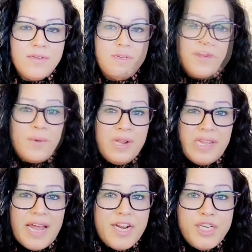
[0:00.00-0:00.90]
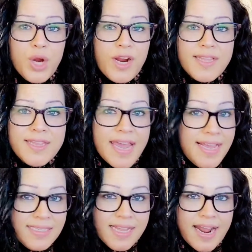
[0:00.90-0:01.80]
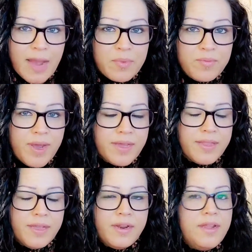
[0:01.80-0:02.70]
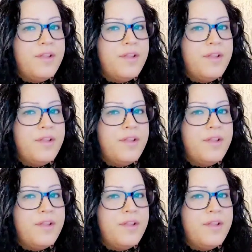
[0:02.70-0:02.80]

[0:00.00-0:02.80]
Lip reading: There were a lot of dark things that happened back then.